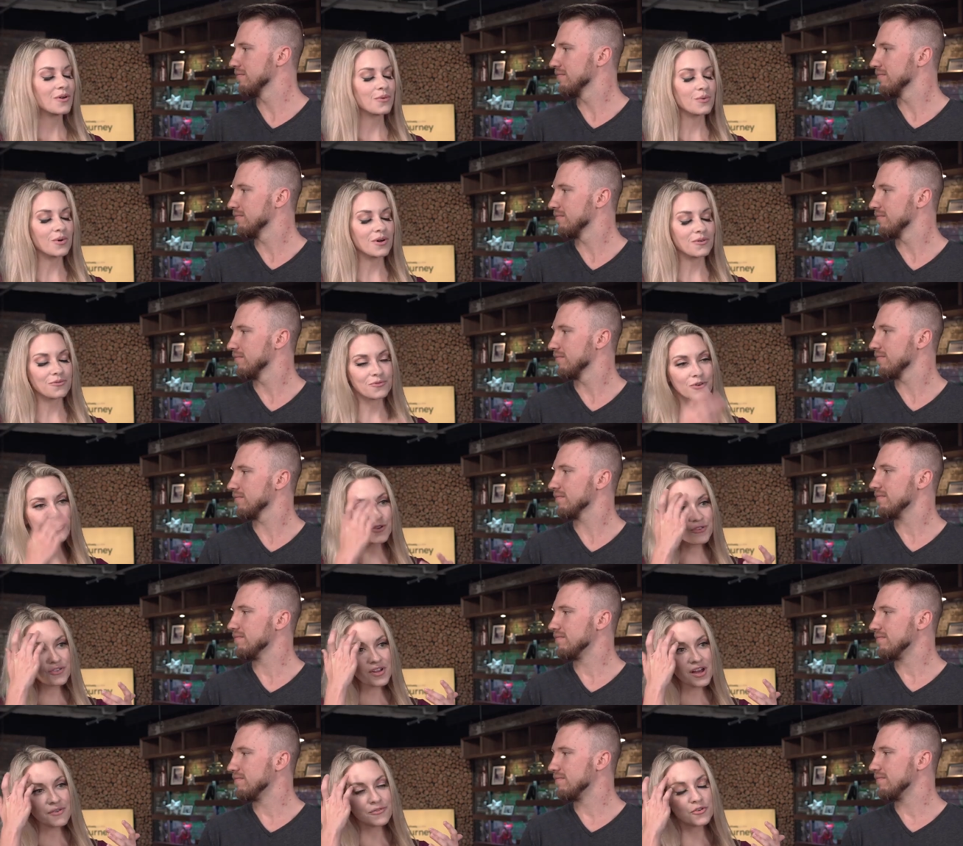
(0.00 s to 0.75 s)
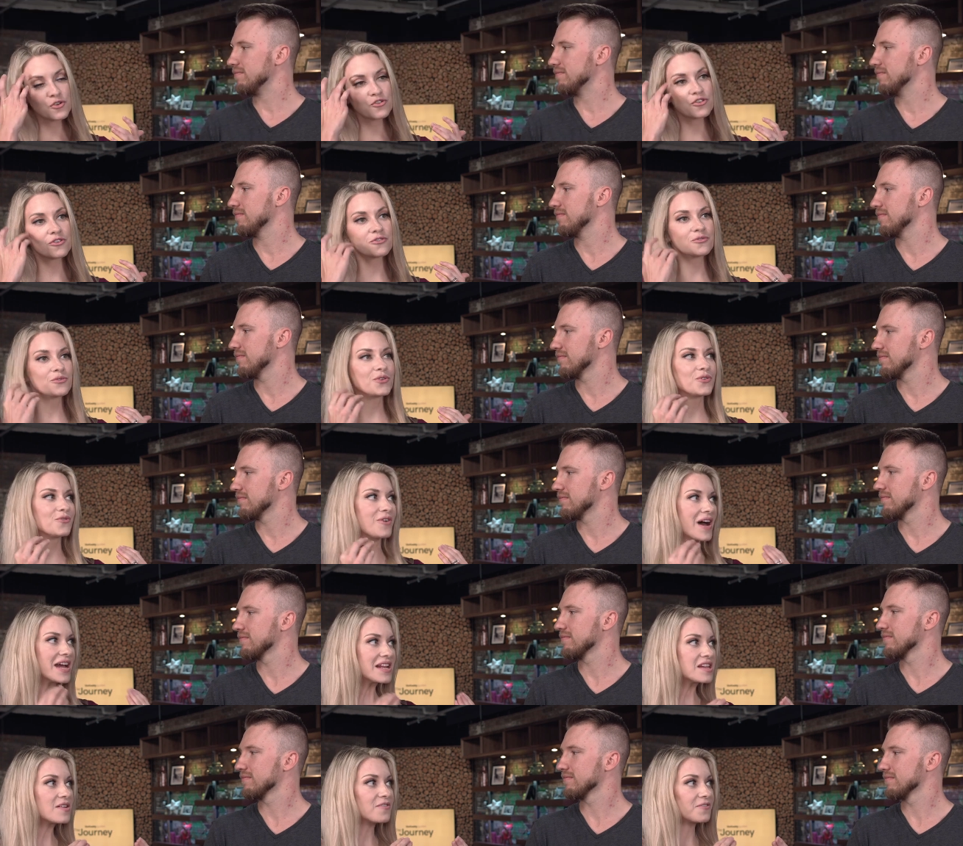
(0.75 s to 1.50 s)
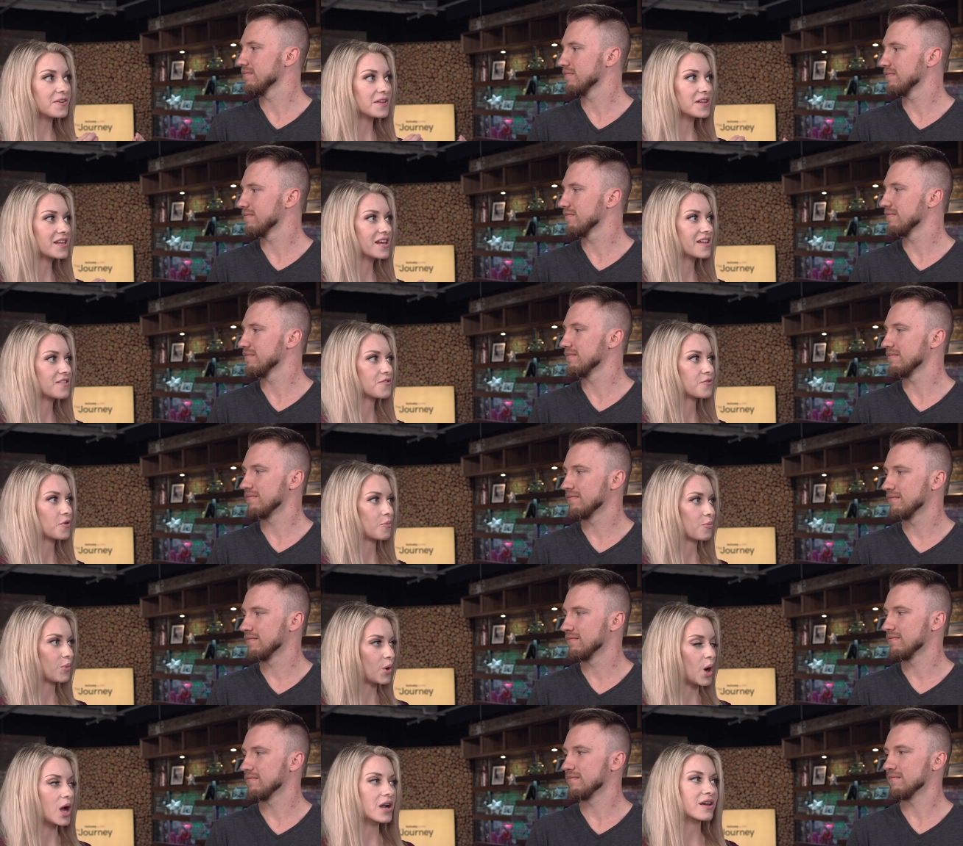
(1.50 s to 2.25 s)
Speaker 1: Well, first off, you should find affiliates
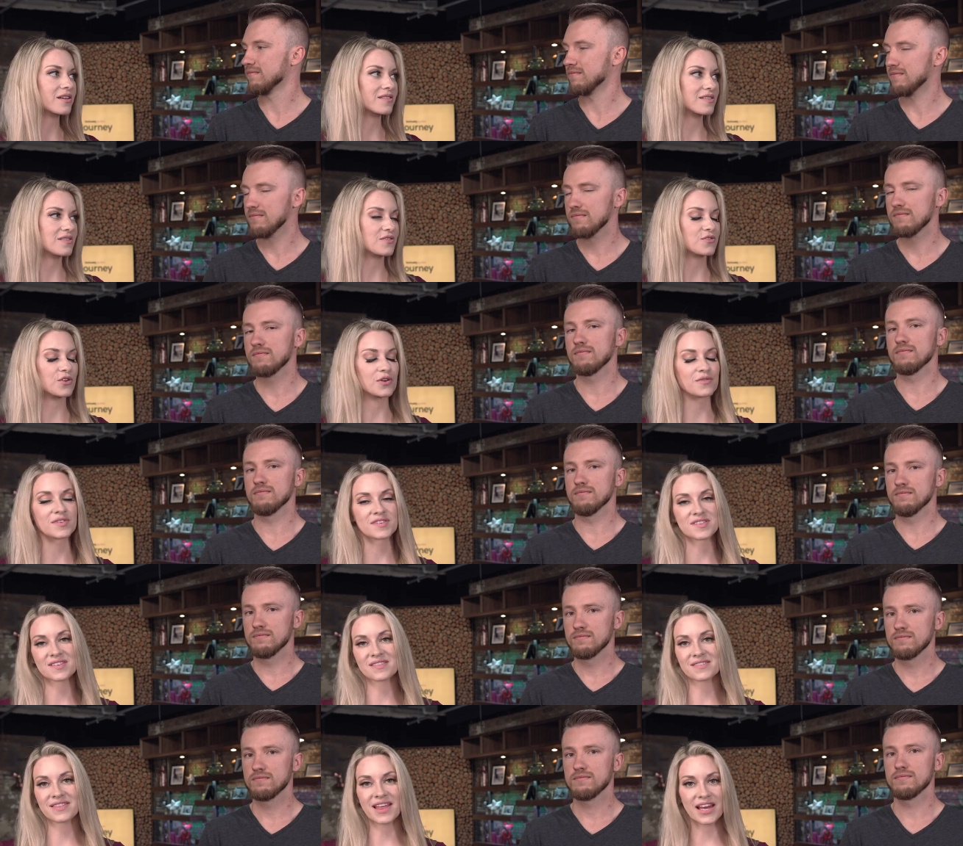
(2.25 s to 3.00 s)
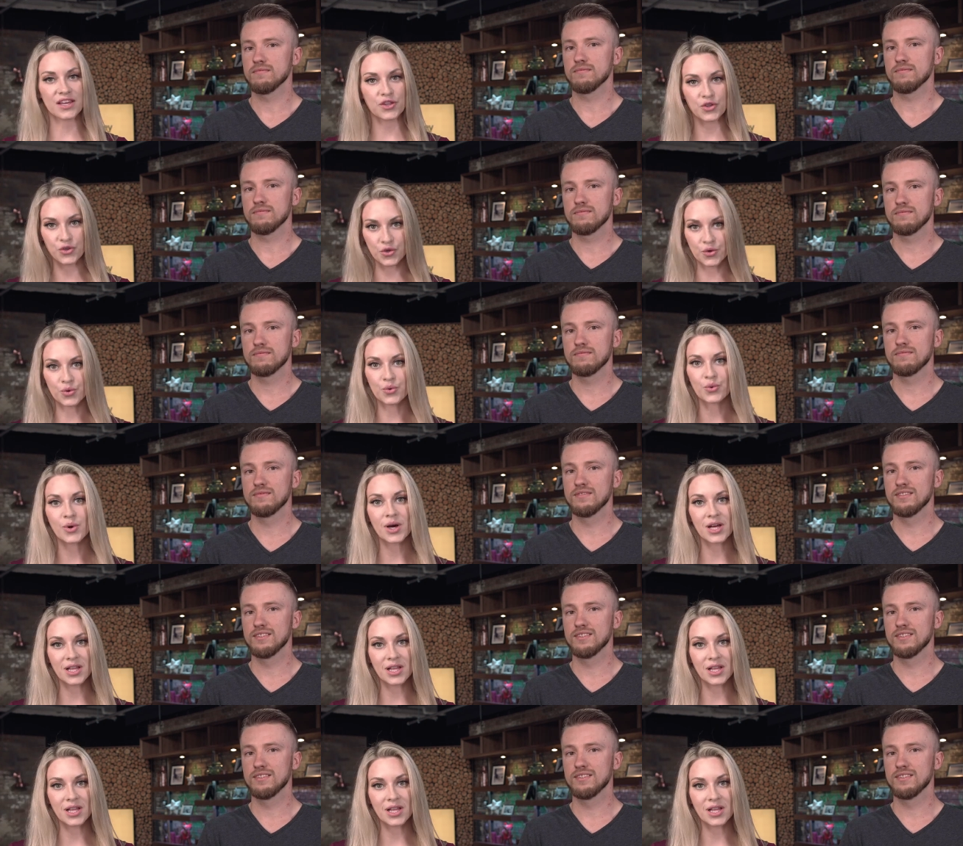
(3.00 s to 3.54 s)
for products and services that you